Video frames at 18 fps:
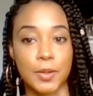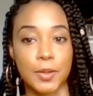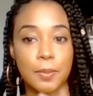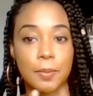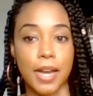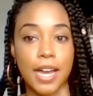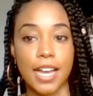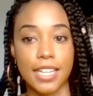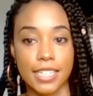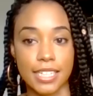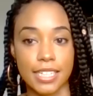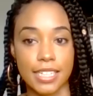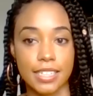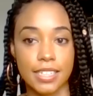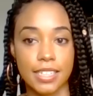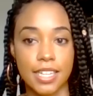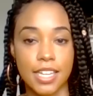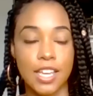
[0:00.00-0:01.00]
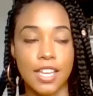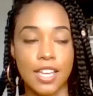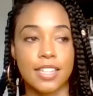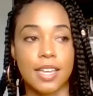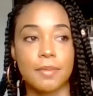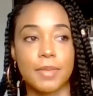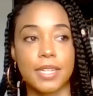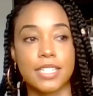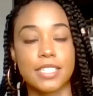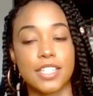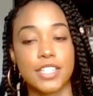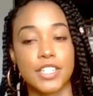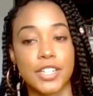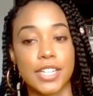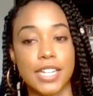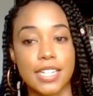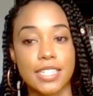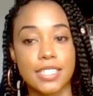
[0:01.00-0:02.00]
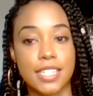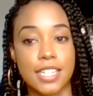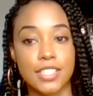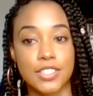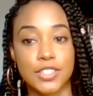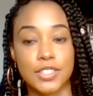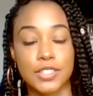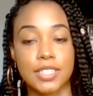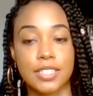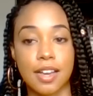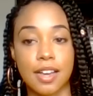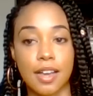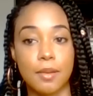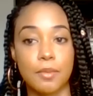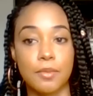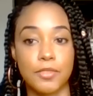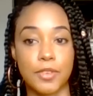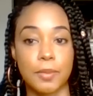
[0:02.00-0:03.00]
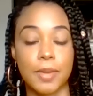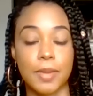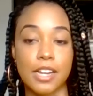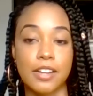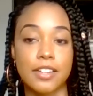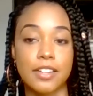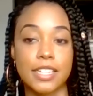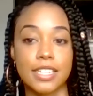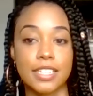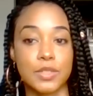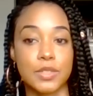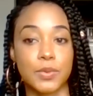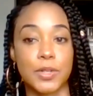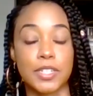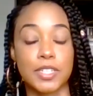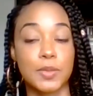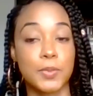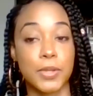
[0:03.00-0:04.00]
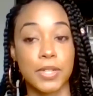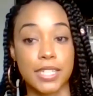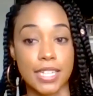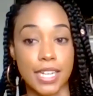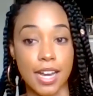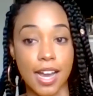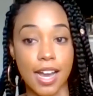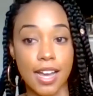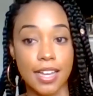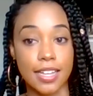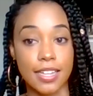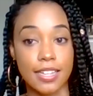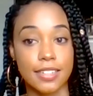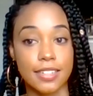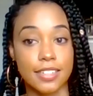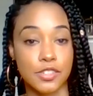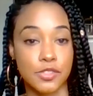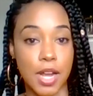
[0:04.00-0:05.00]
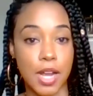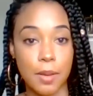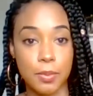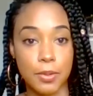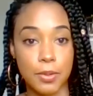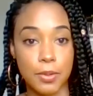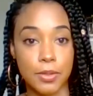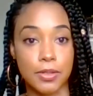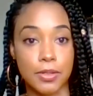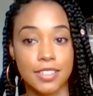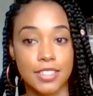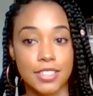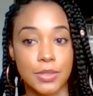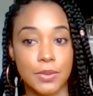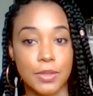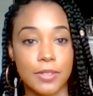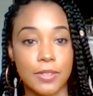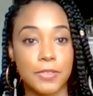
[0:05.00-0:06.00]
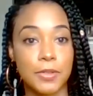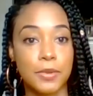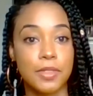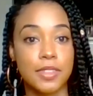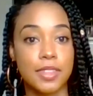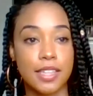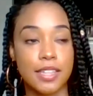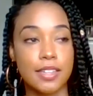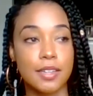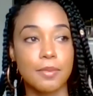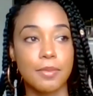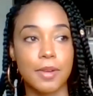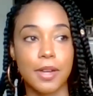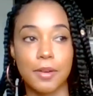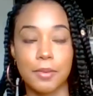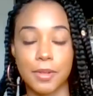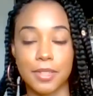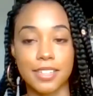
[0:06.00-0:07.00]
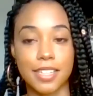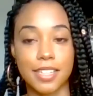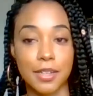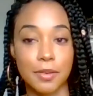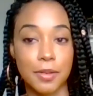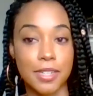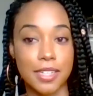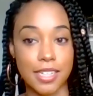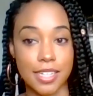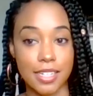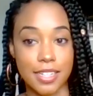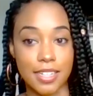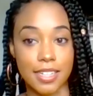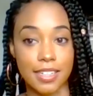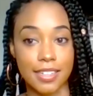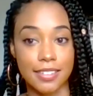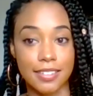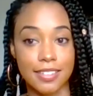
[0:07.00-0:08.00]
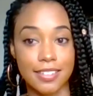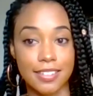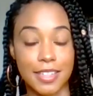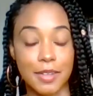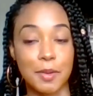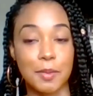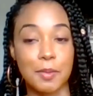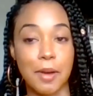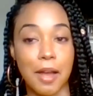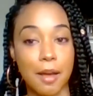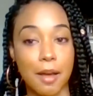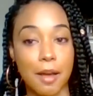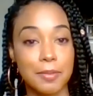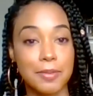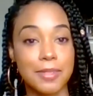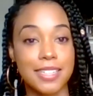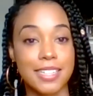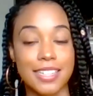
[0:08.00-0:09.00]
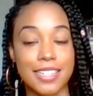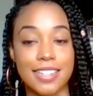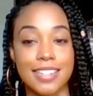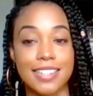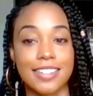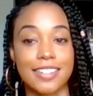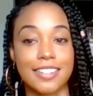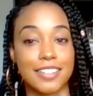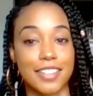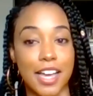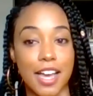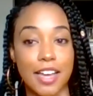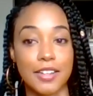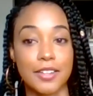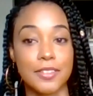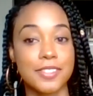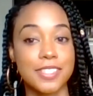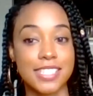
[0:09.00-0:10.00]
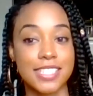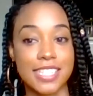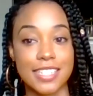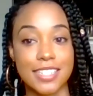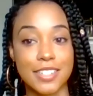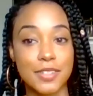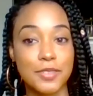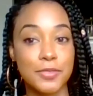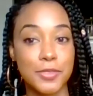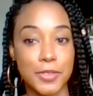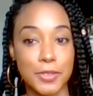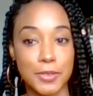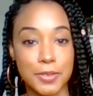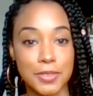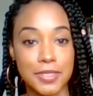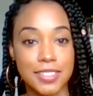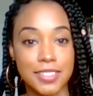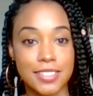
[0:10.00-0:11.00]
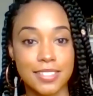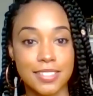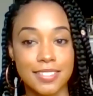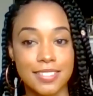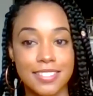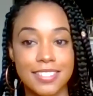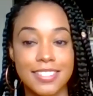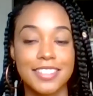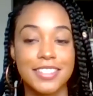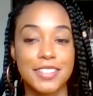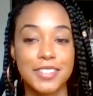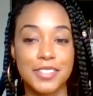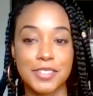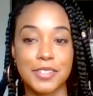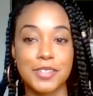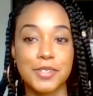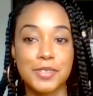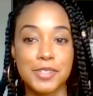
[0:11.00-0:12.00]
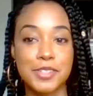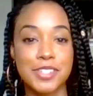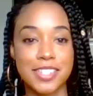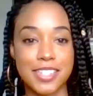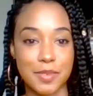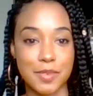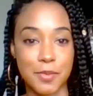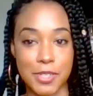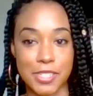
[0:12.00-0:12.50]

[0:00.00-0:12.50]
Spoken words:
body, that means that your ancestors come from areas where it's pretty hot and tropical. So if you think about what they were eating, they were probably eating a lot of seeded fruits. So you should eat more